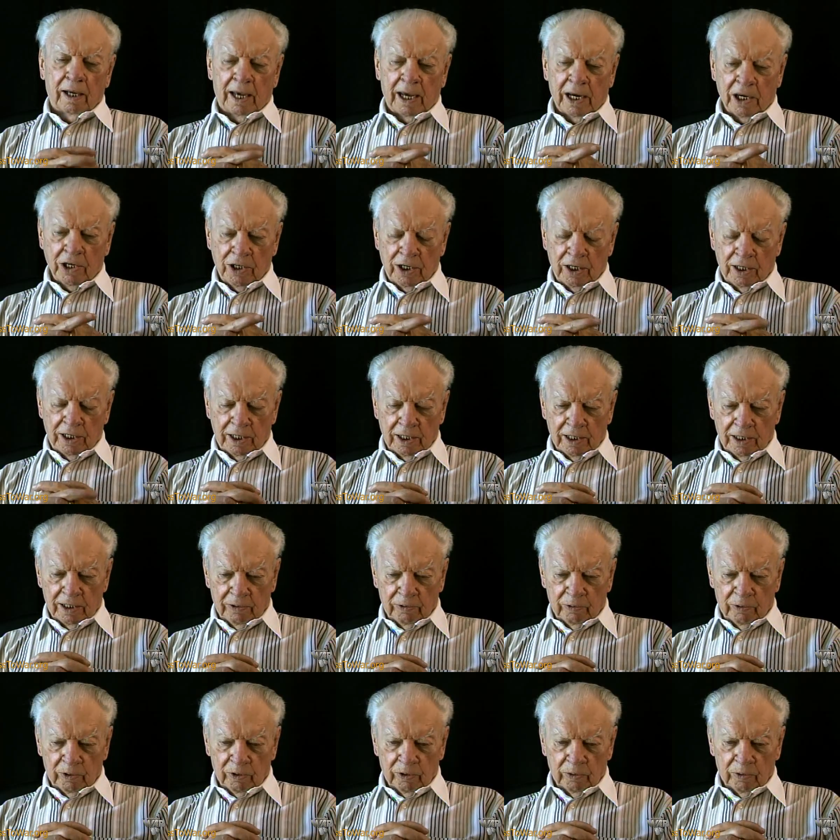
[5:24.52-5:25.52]
Actually,
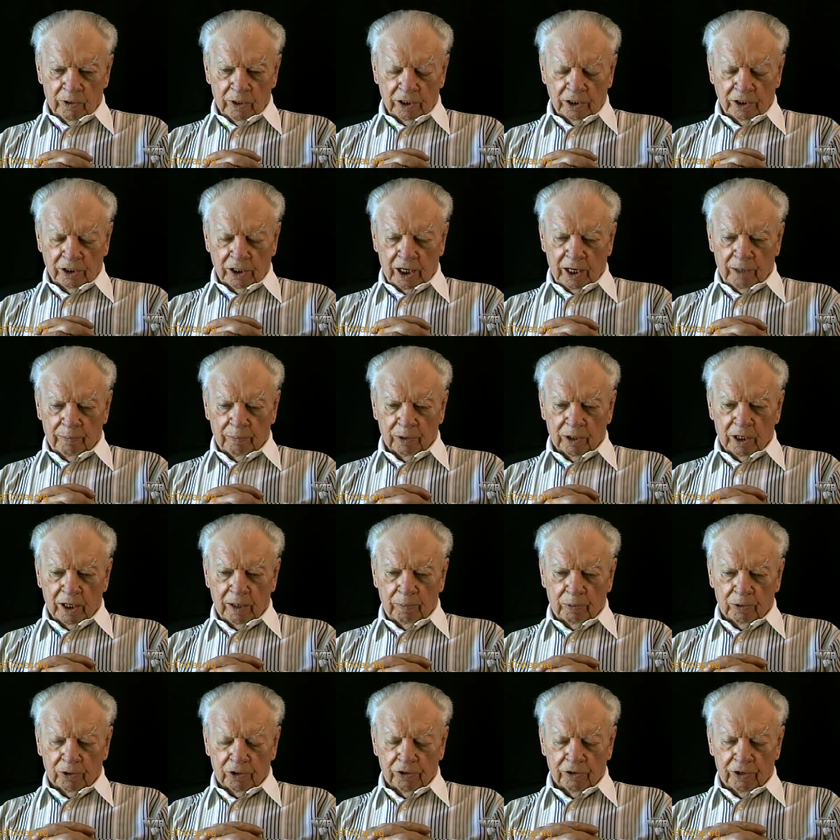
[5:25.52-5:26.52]
I shot up a
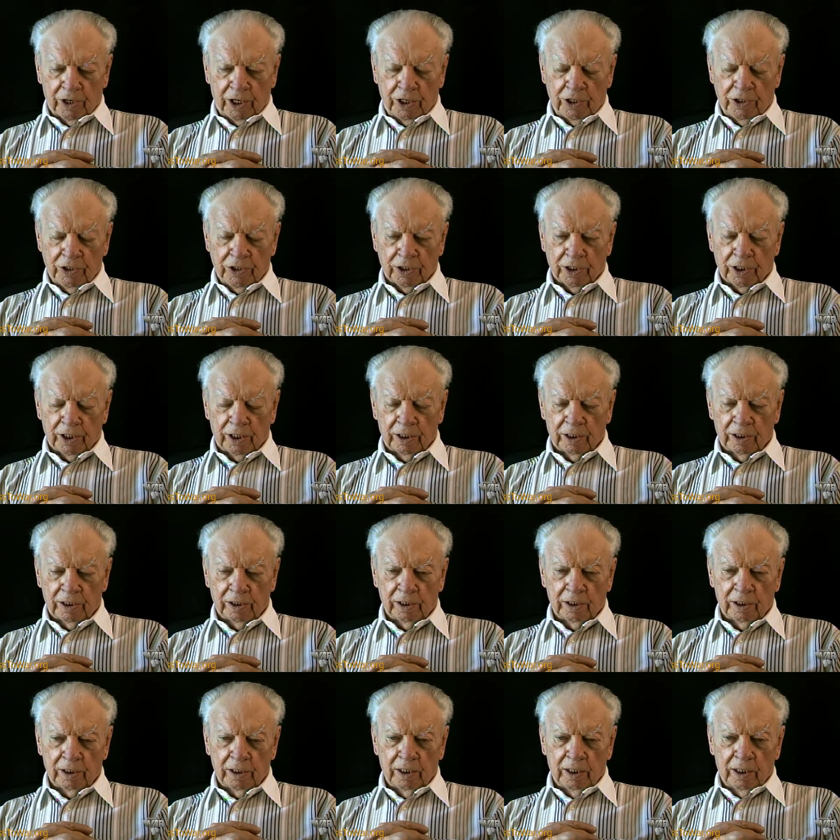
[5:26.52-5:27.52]
couple trains
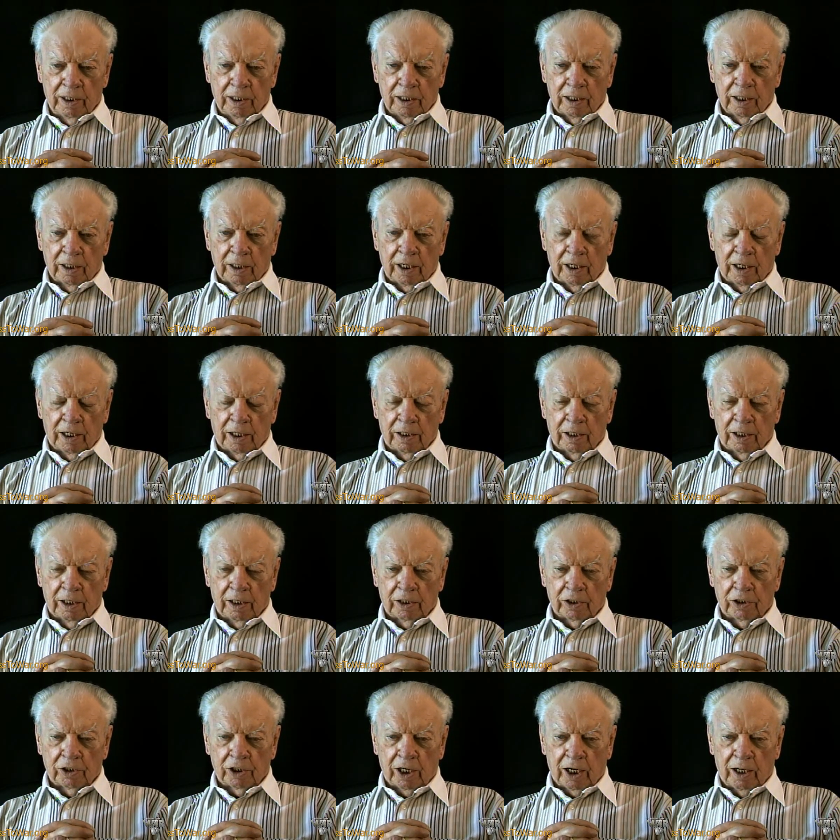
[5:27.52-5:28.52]
and
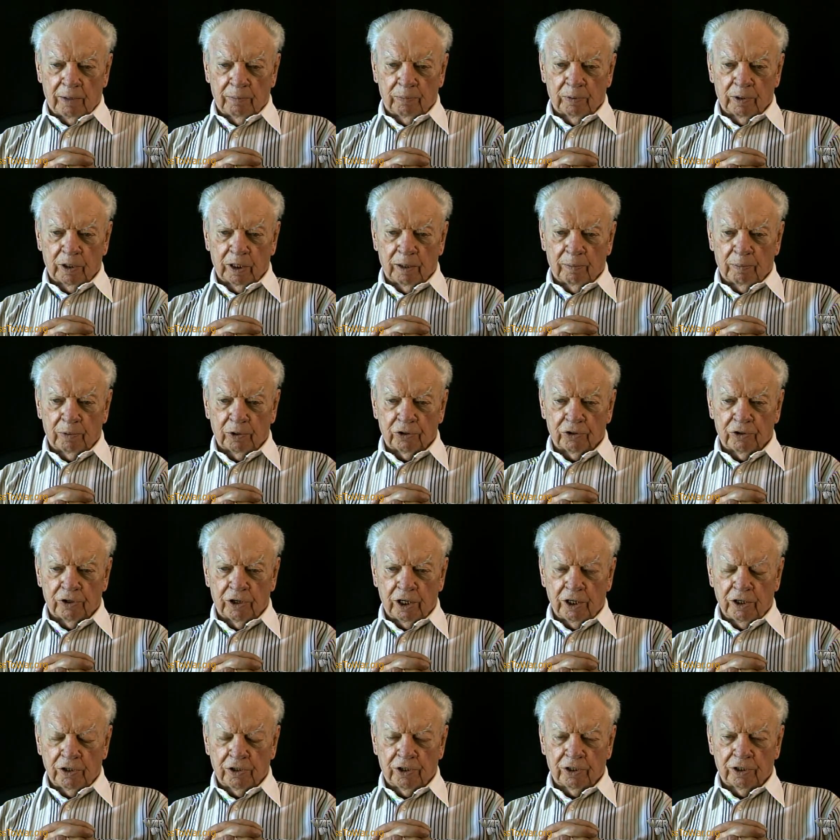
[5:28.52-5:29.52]
shot up a couple
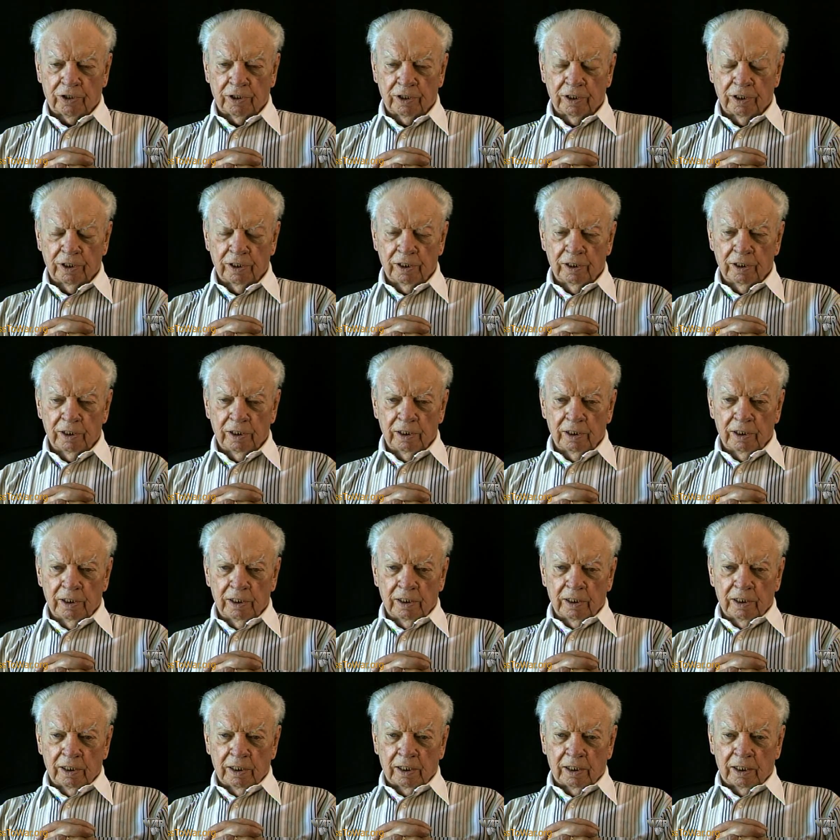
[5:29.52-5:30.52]
trucks,
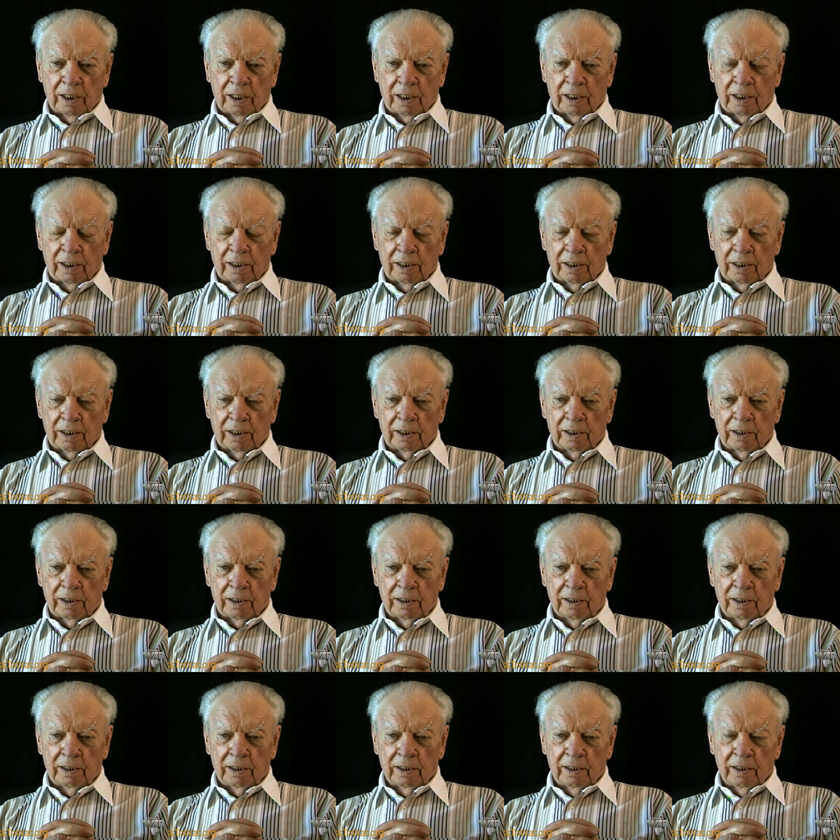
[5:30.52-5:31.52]
and
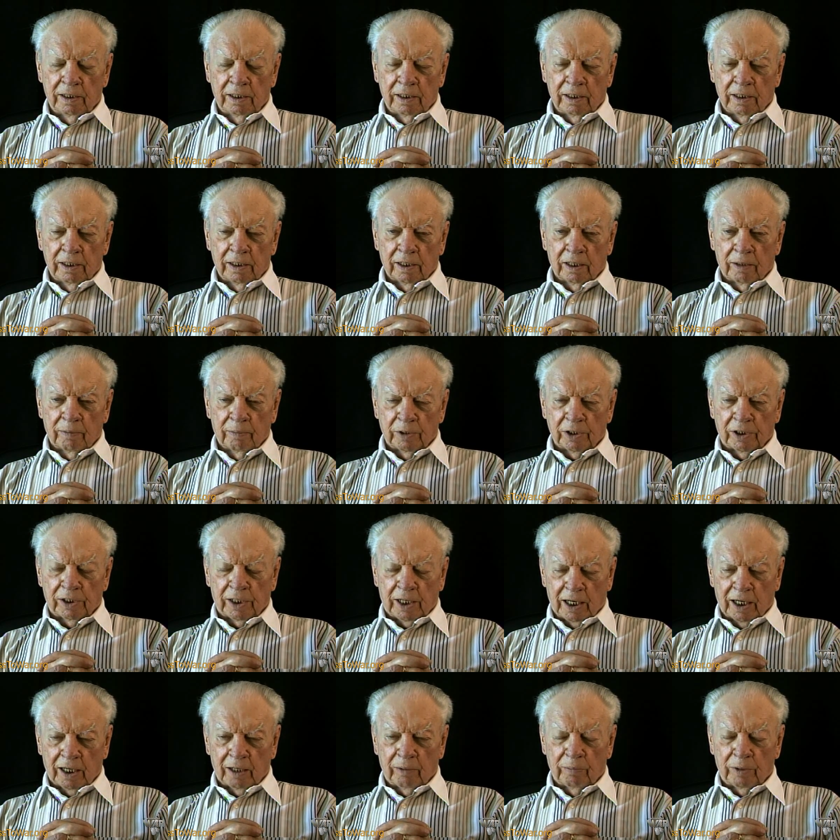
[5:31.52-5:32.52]
on the
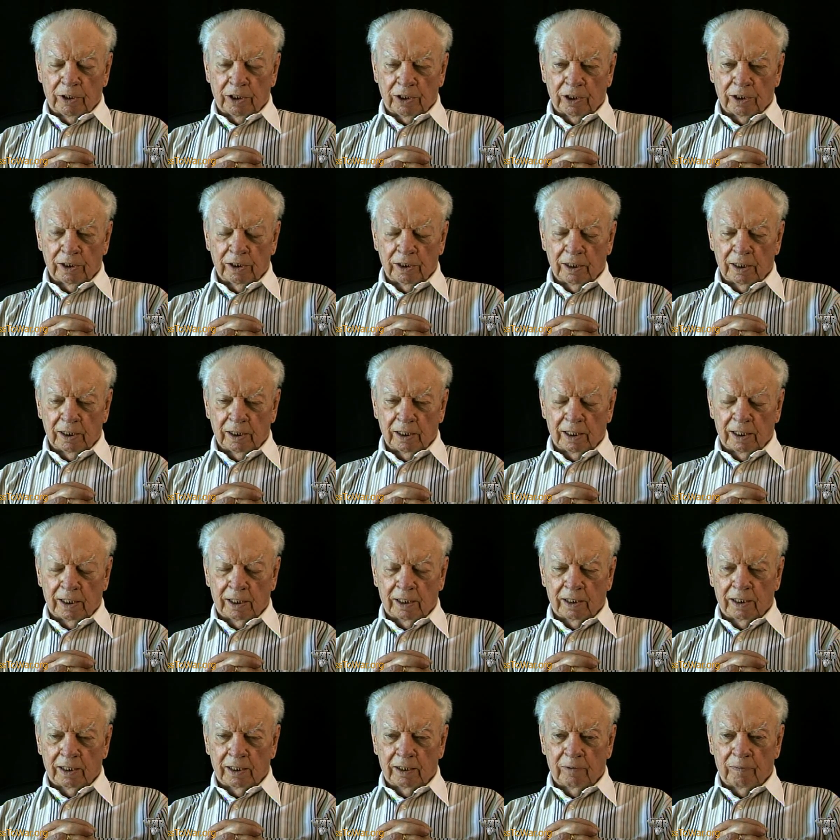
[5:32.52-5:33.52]
second mission,
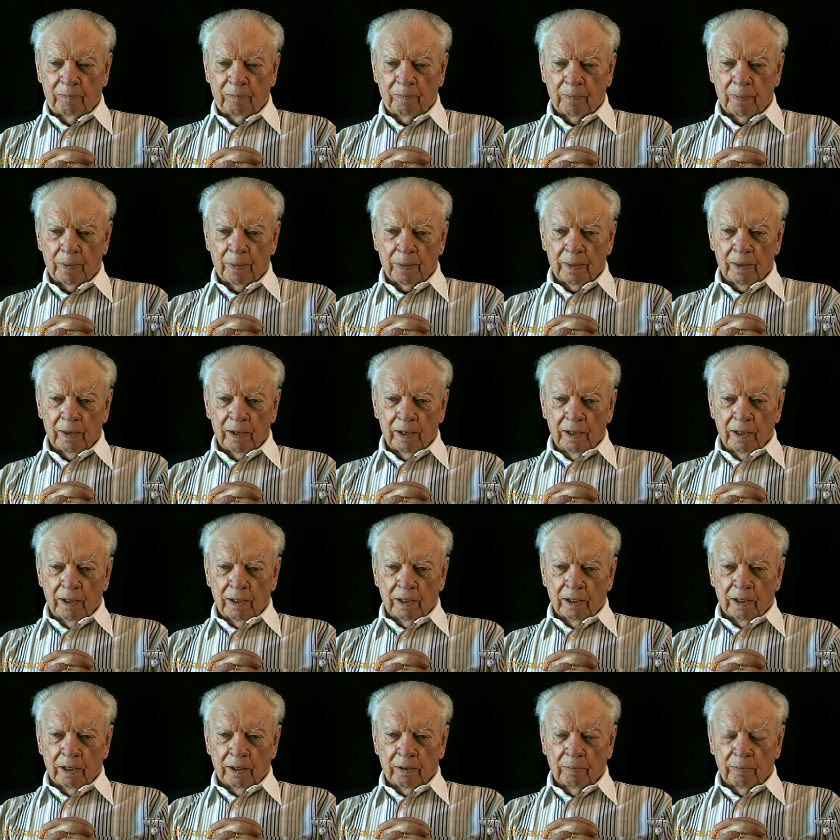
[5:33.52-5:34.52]
and
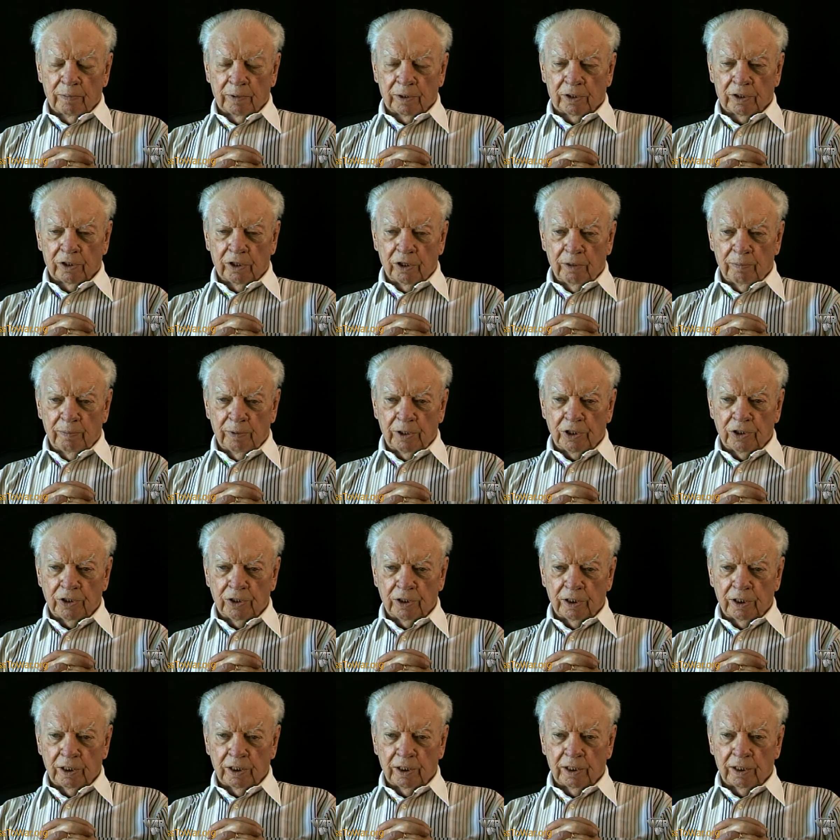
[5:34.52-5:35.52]
on the third
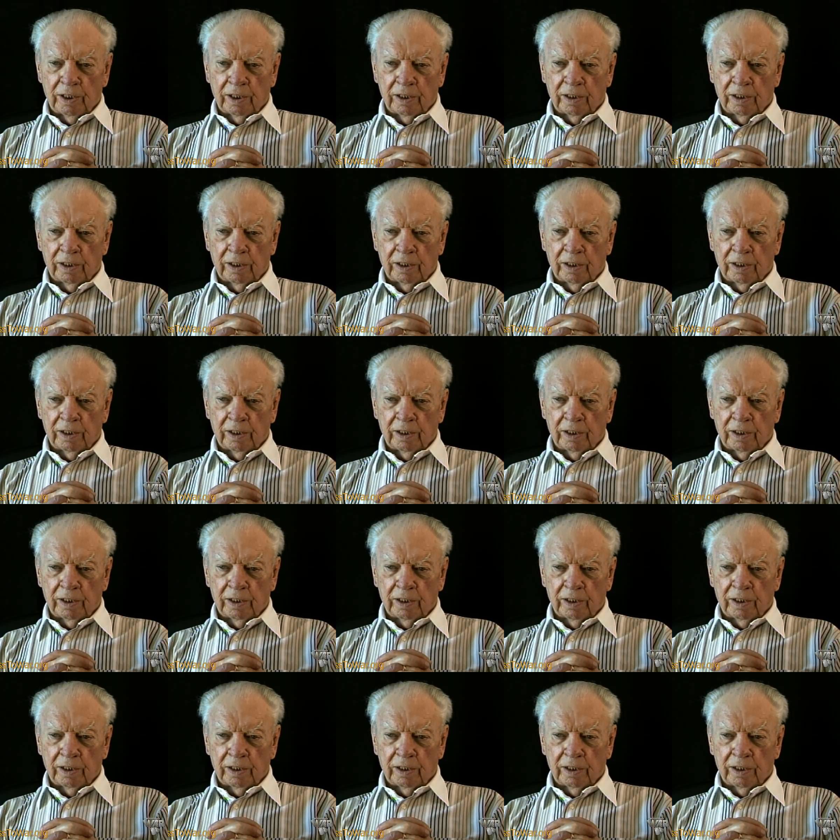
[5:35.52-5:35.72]
mission,